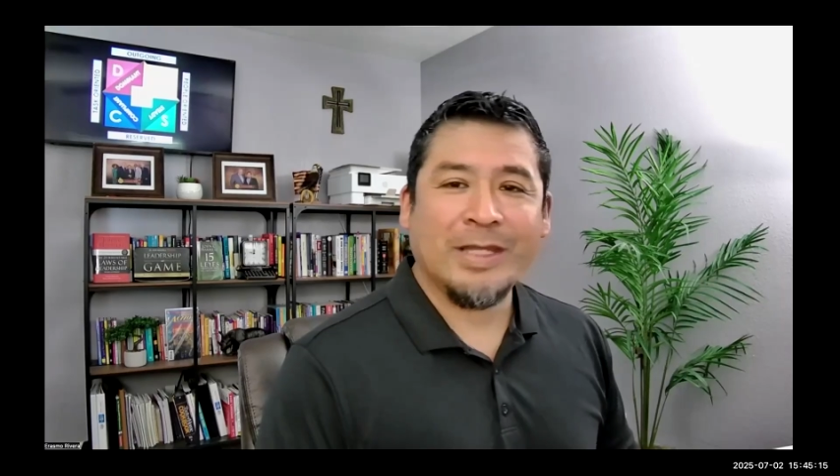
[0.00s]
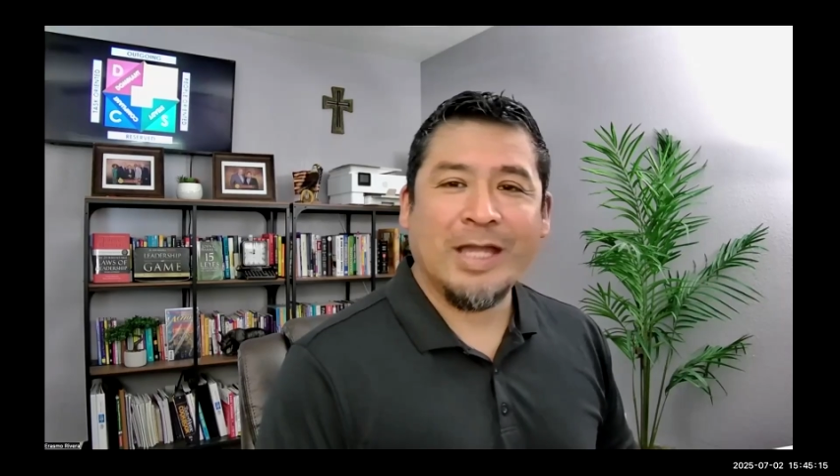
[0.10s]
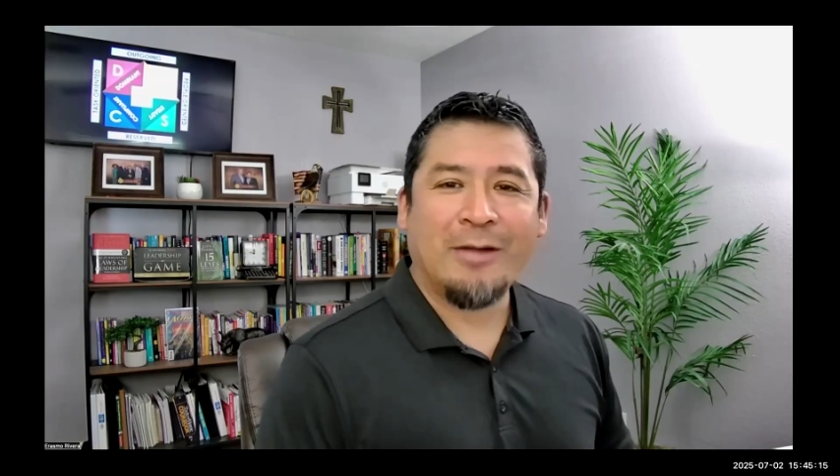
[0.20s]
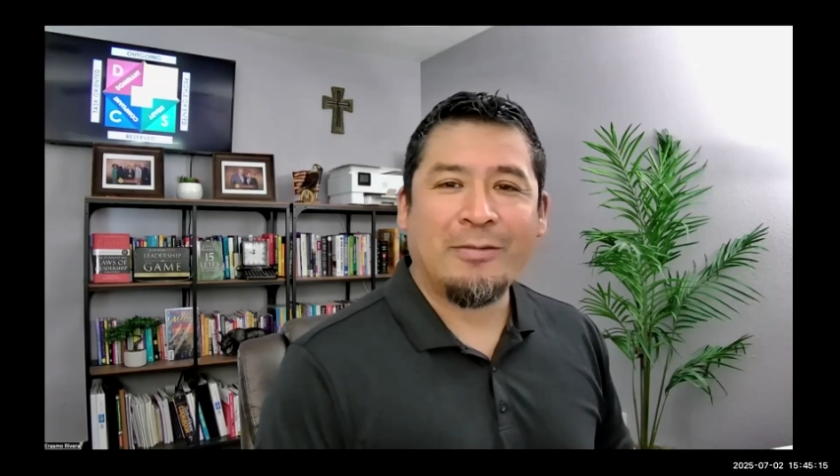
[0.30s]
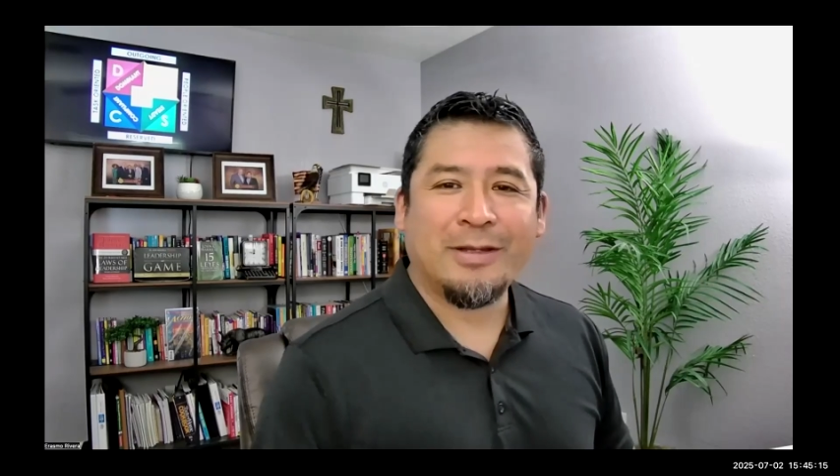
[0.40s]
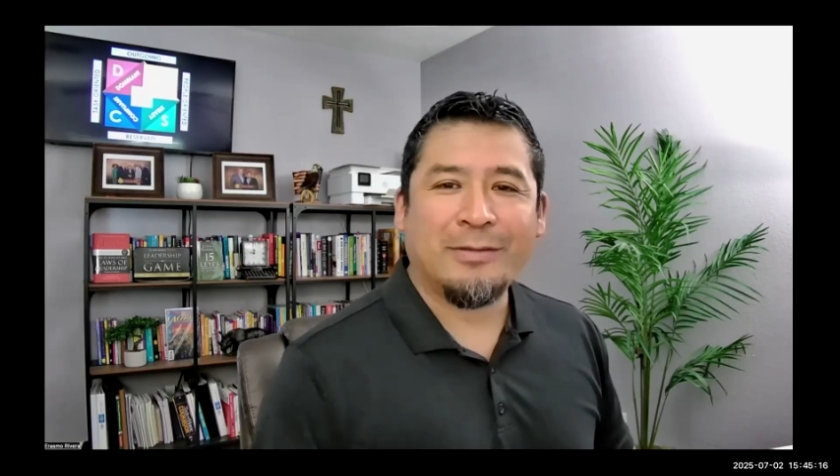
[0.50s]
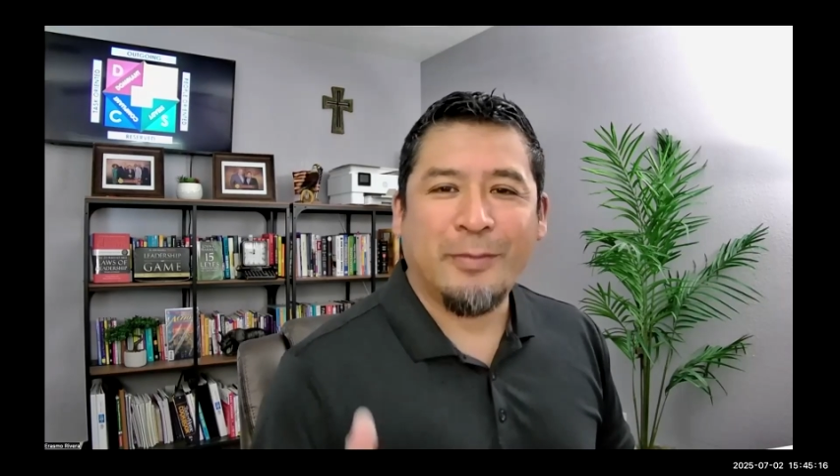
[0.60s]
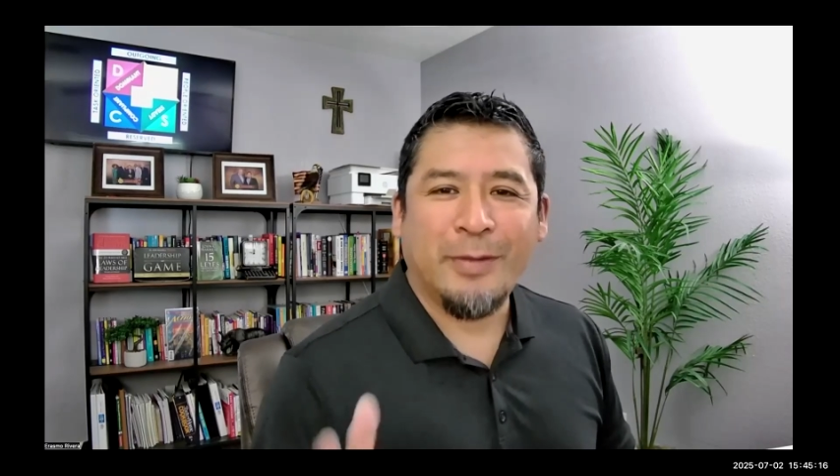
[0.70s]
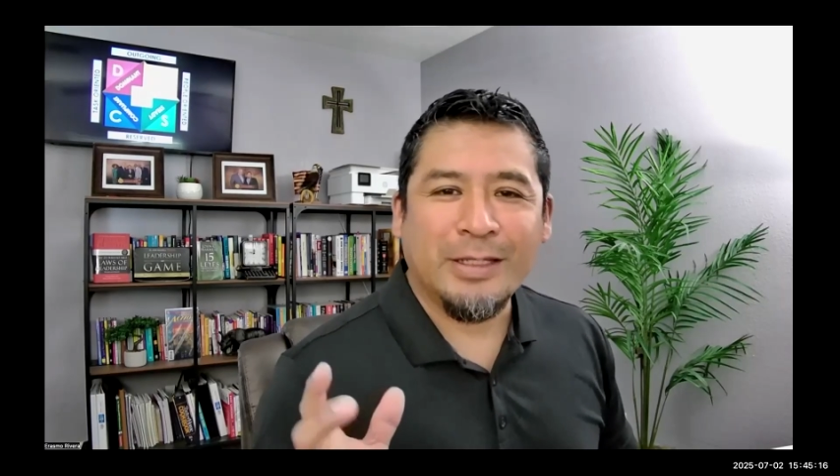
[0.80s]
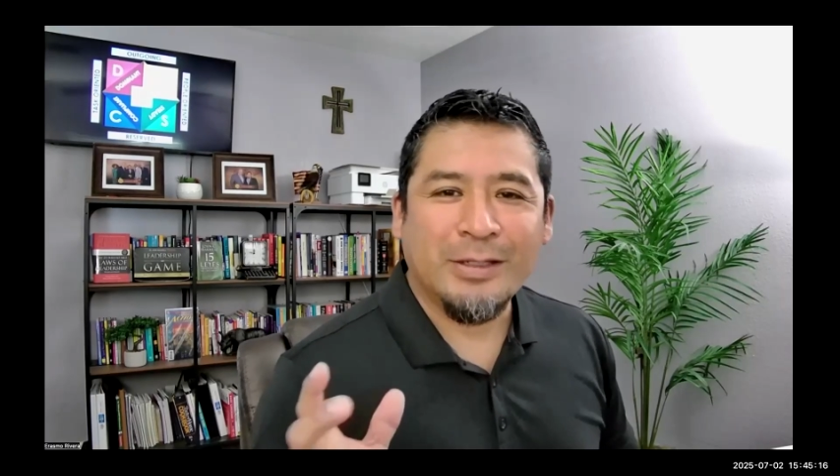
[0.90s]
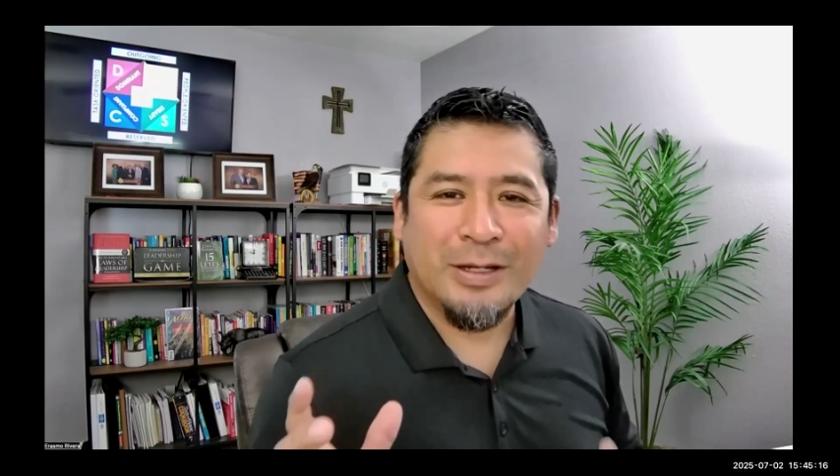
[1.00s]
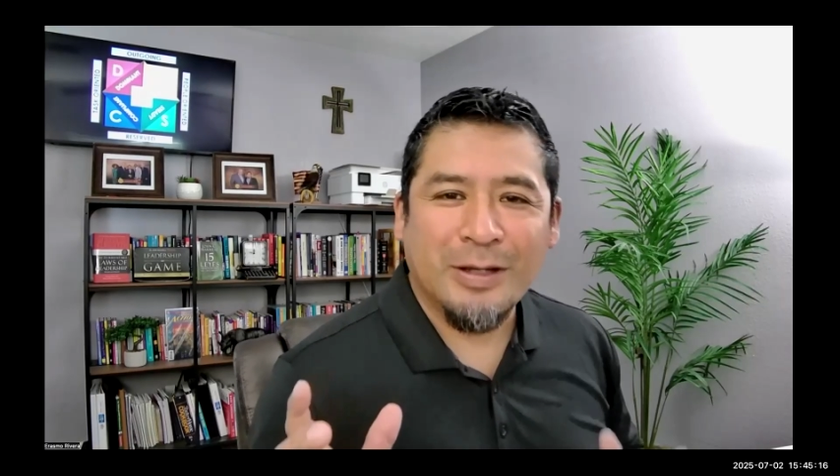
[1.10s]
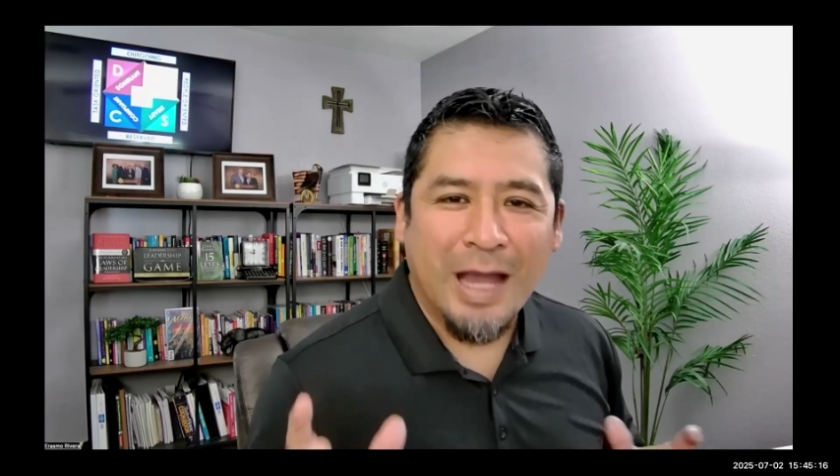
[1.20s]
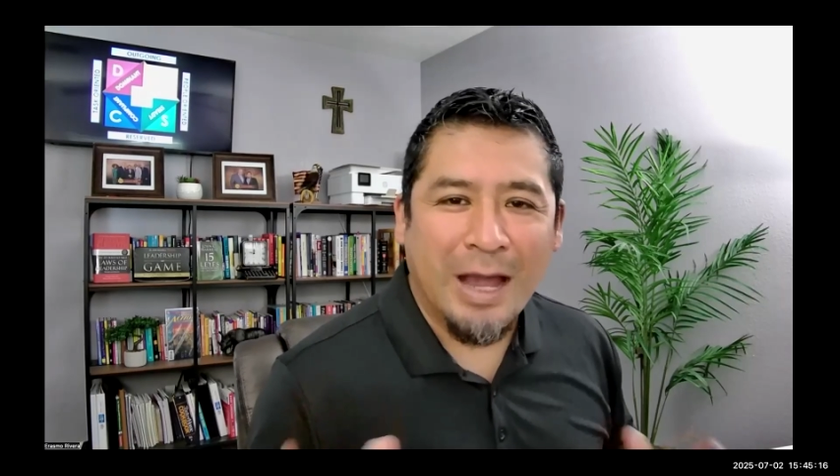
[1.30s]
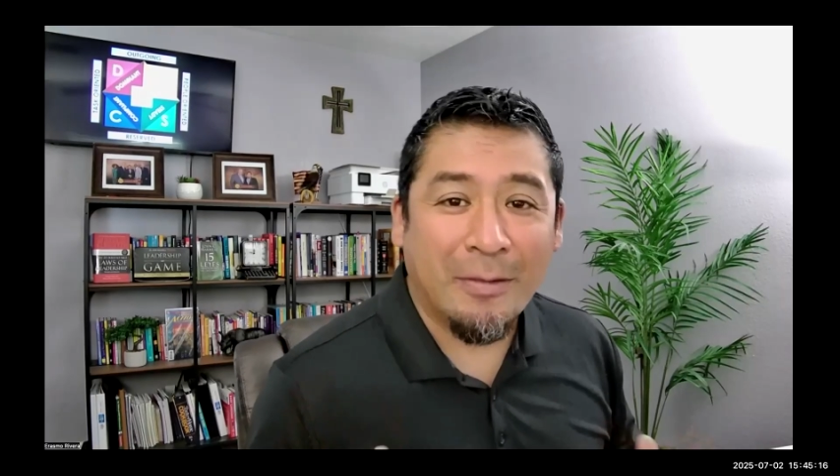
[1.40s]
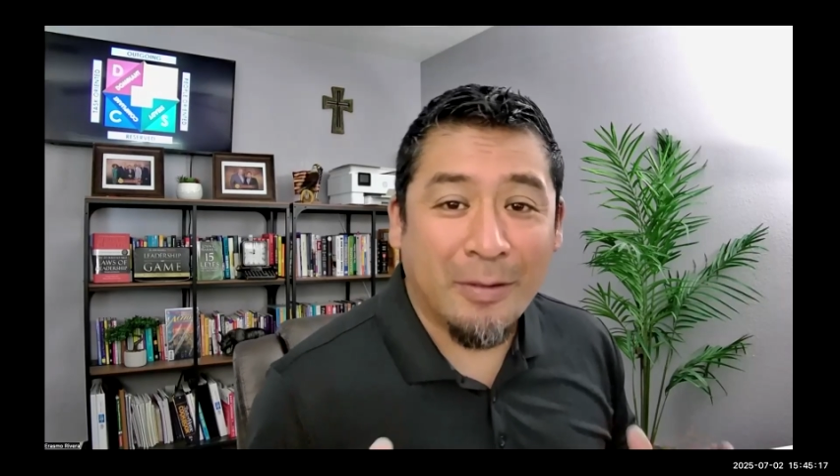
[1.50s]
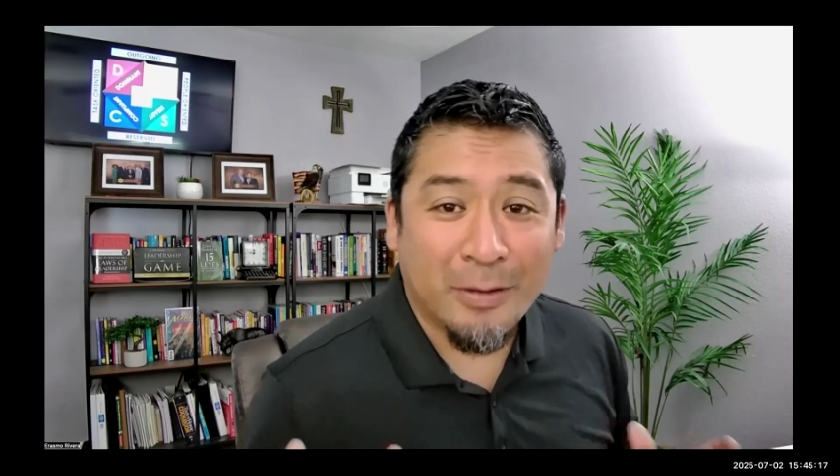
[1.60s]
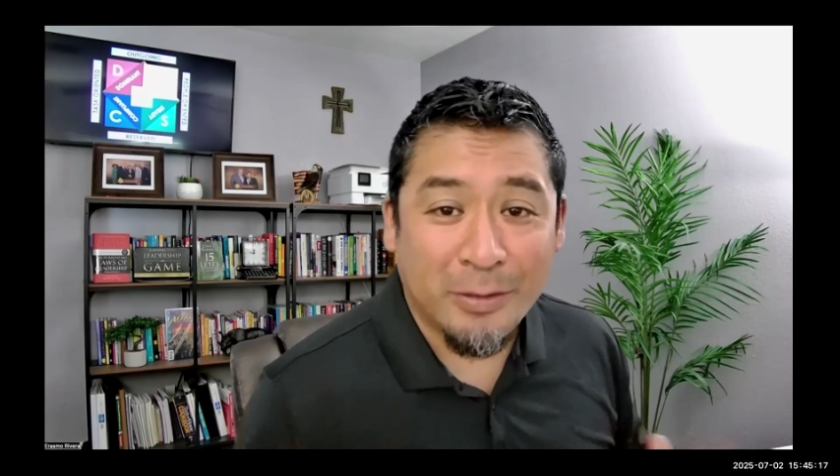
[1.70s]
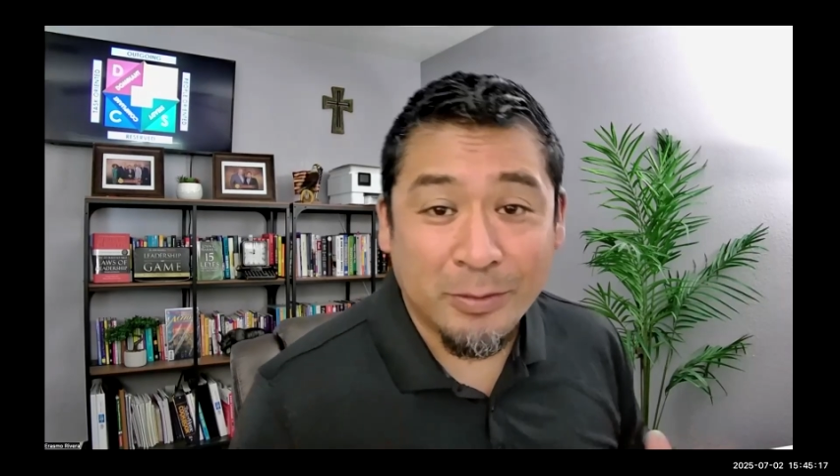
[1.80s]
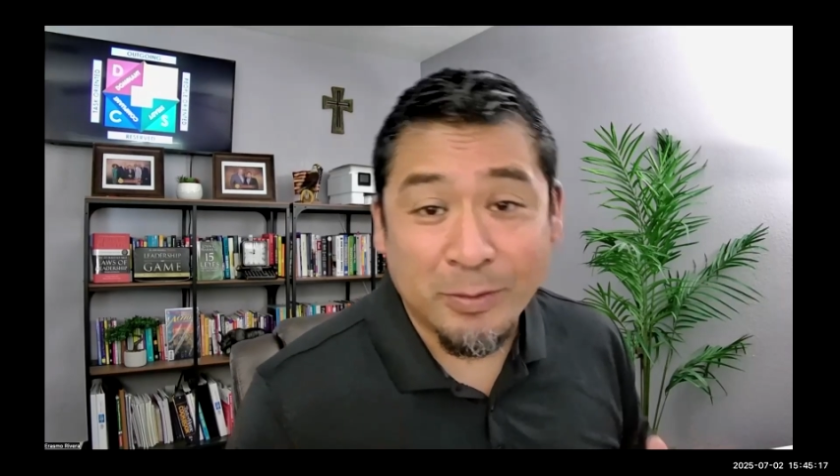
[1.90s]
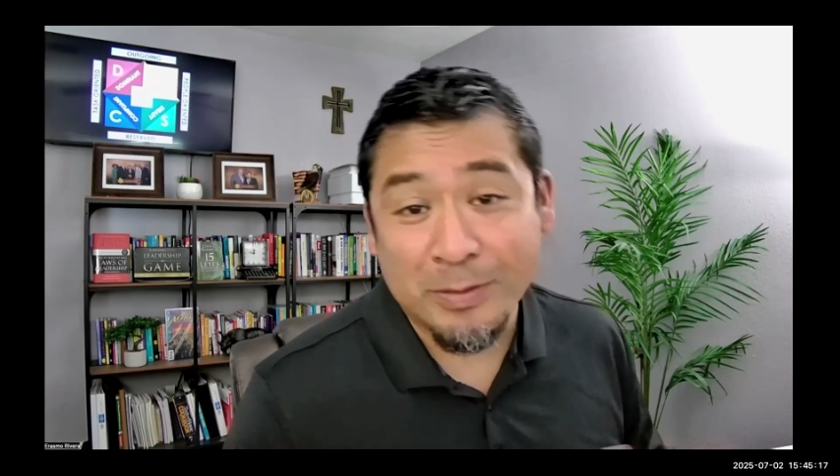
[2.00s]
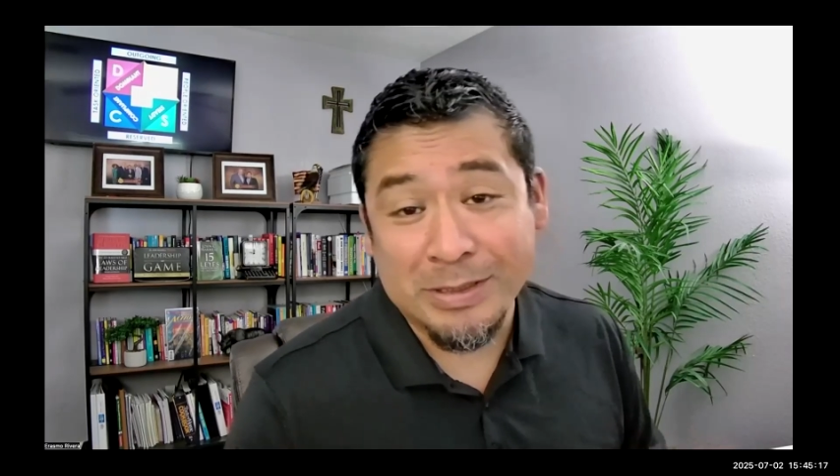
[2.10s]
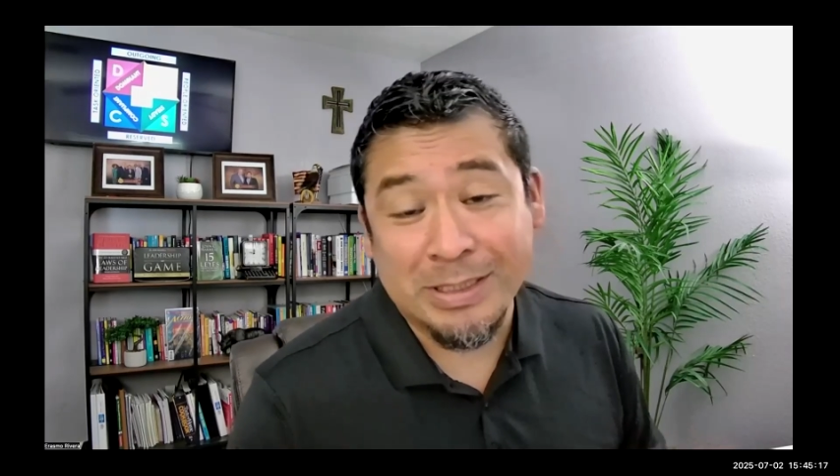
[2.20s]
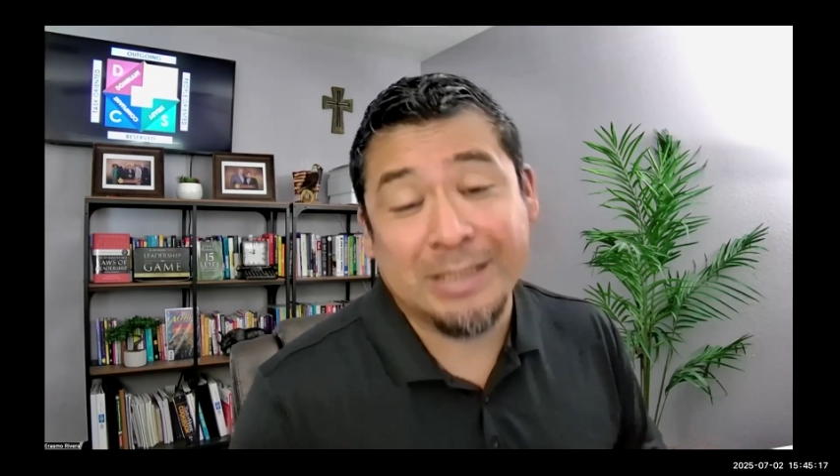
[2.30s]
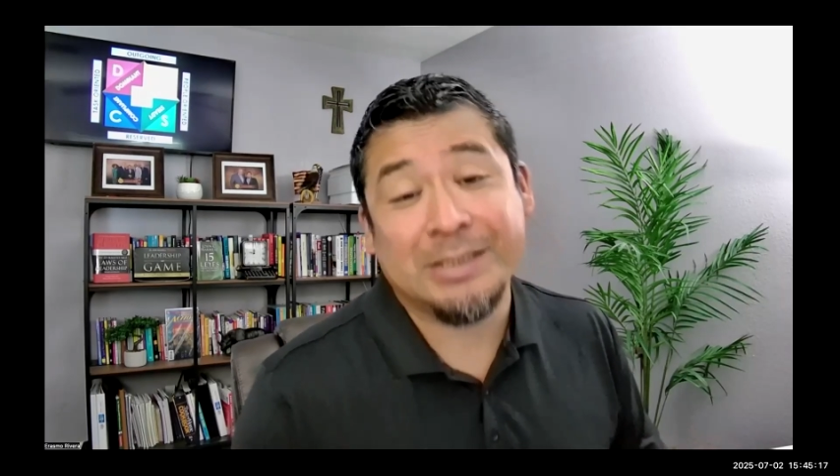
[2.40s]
All right, everybody, how are you doing today?